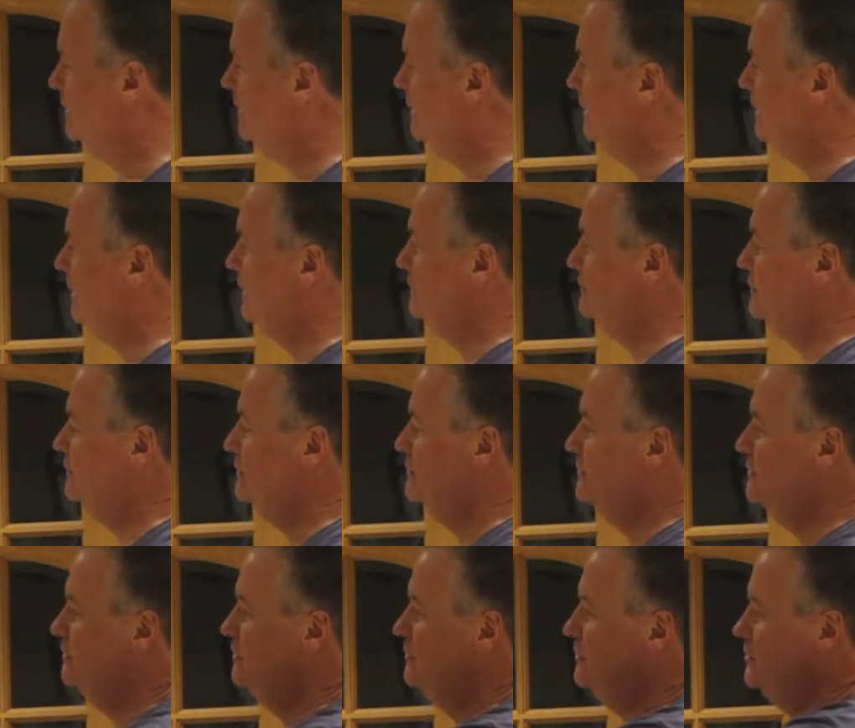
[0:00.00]
And
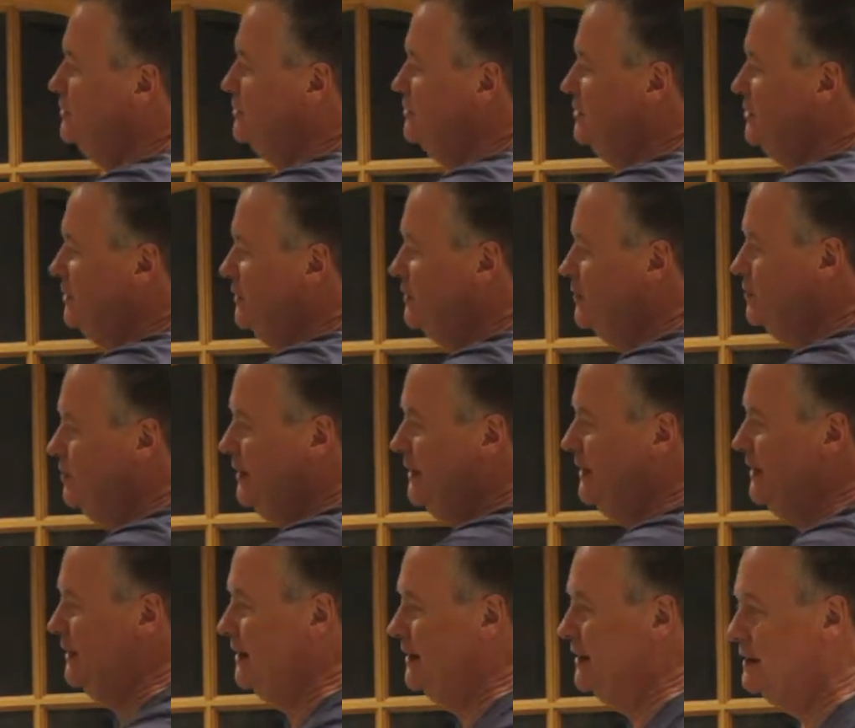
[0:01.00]
this bit
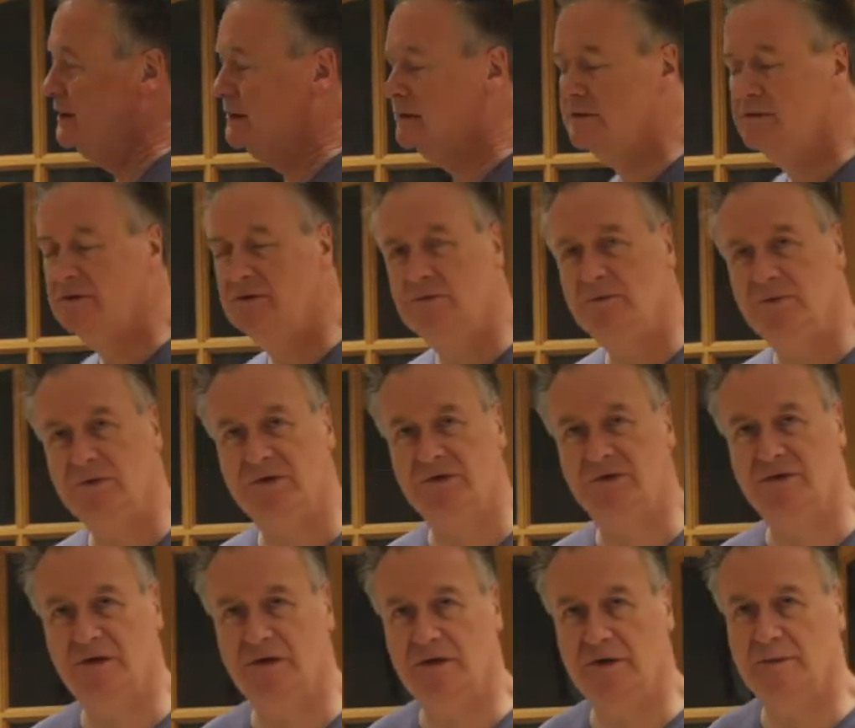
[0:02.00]
here, what is
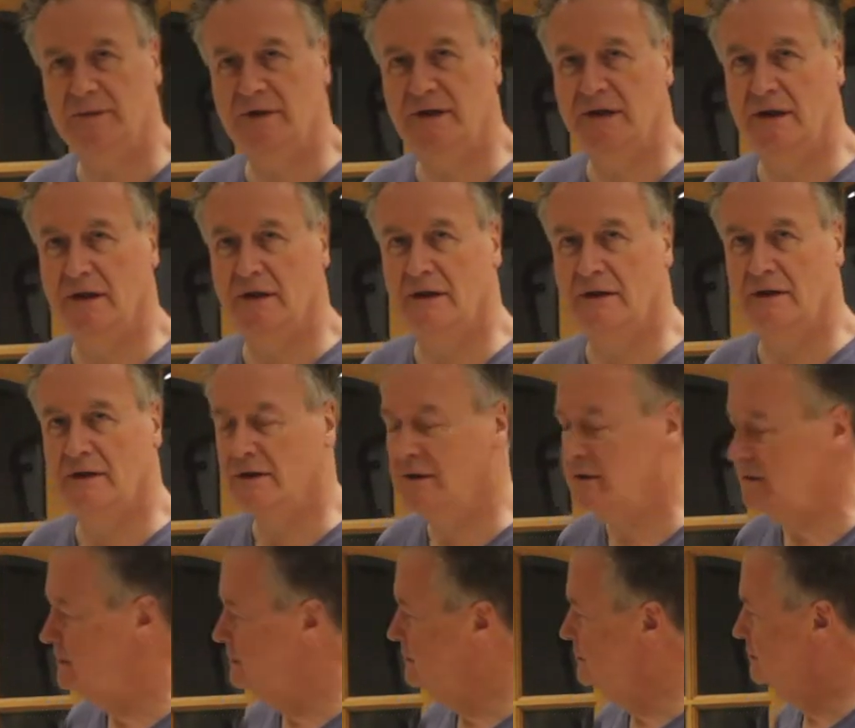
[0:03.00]
termed the R
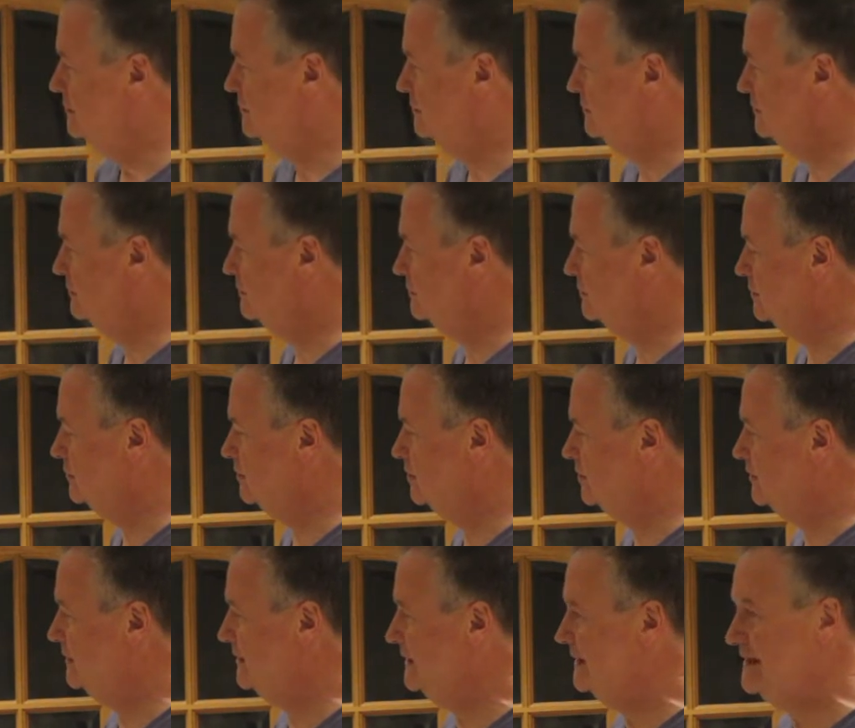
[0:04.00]
group,
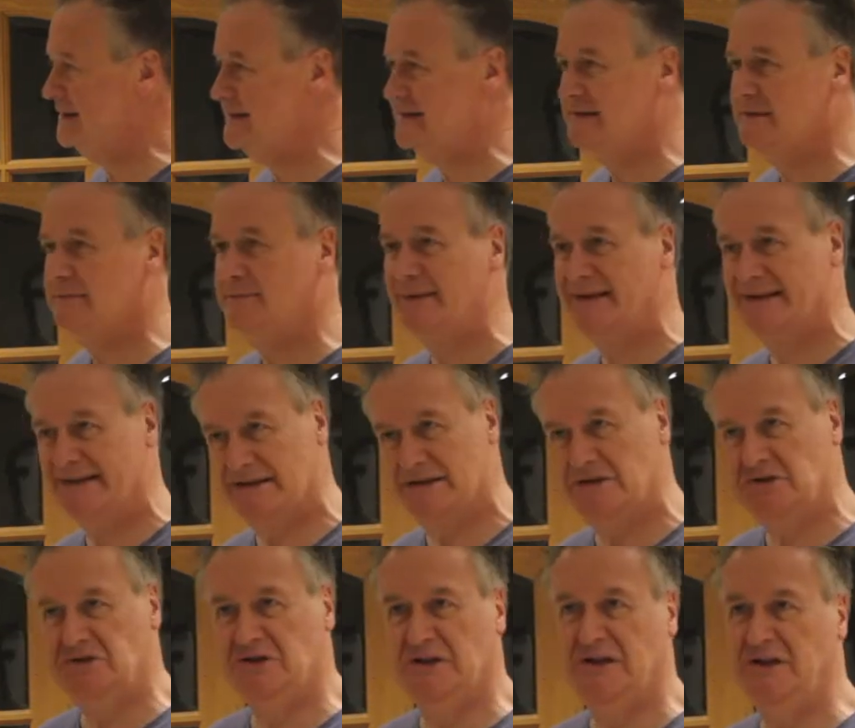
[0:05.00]
is the bit
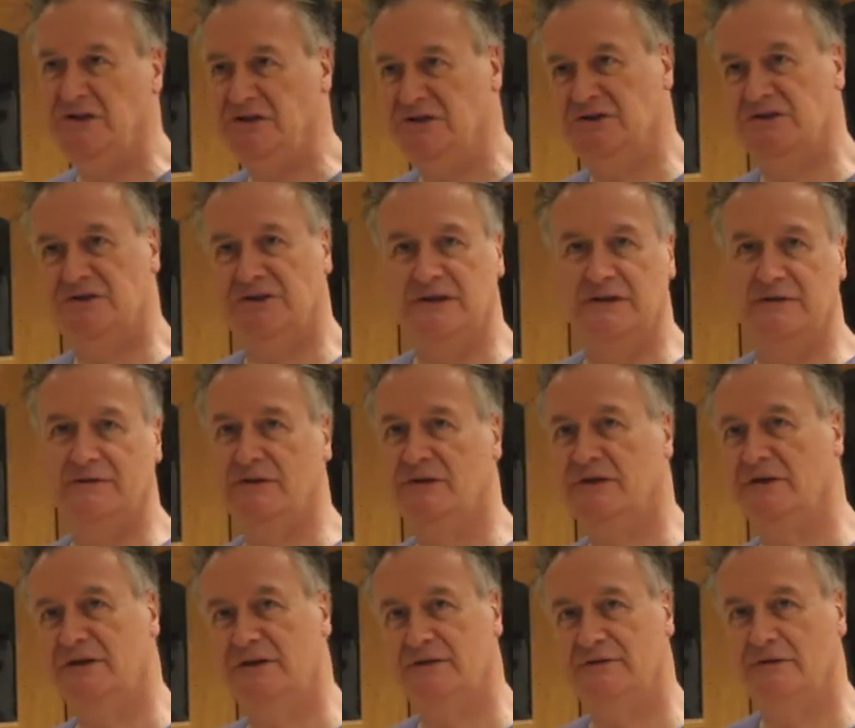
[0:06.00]
that changes to give you
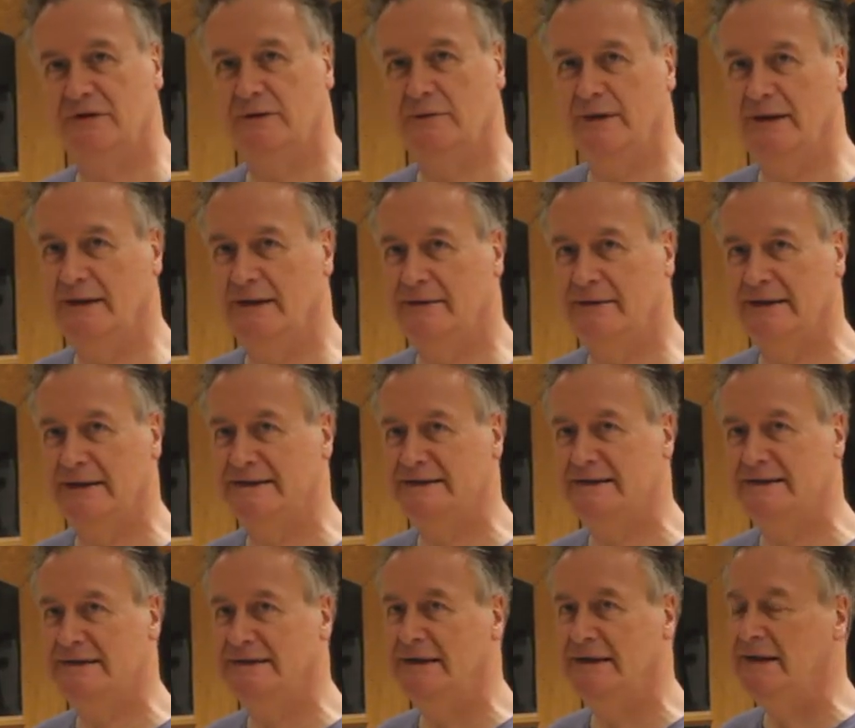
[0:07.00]
the different amino
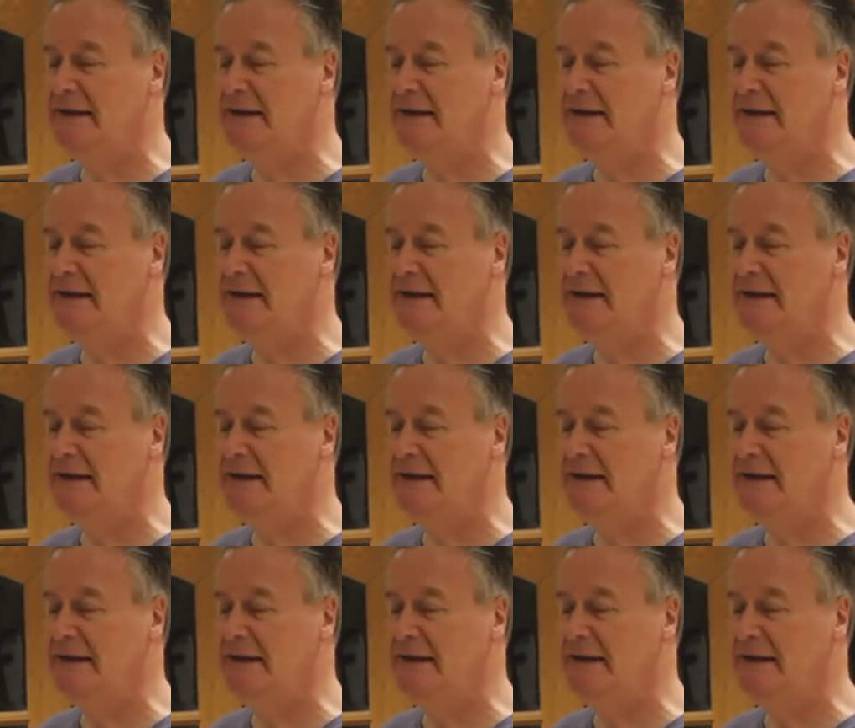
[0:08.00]
acids.